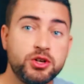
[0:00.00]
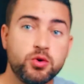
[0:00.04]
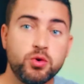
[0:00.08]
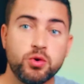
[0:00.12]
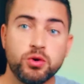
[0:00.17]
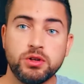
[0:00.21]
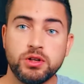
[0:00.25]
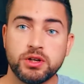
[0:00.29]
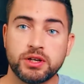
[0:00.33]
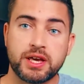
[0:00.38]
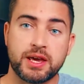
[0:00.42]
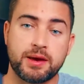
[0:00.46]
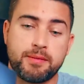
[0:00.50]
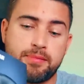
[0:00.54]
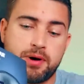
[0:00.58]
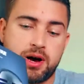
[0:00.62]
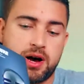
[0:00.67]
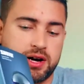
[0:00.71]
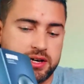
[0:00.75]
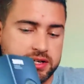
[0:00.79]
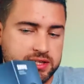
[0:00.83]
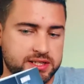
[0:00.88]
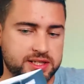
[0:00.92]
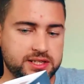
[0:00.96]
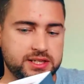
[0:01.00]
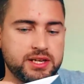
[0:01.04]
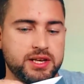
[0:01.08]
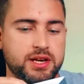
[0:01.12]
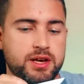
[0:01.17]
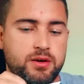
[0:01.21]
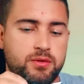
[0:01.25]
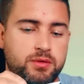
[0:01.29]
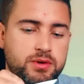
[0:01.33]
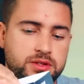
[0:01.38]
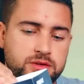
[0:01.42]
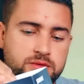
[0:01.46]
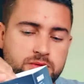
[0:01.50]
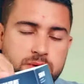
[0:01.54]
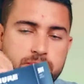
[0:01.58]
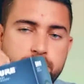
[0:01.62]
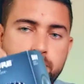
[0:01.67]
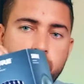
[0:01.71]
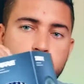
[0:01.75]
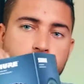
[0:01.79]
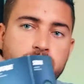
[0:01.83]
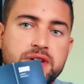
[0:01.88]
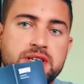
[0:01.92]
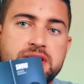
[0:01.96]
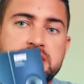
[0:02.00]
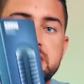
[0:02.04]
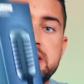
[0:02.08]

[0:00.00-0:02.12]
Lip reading: cool looking box. Once we pull this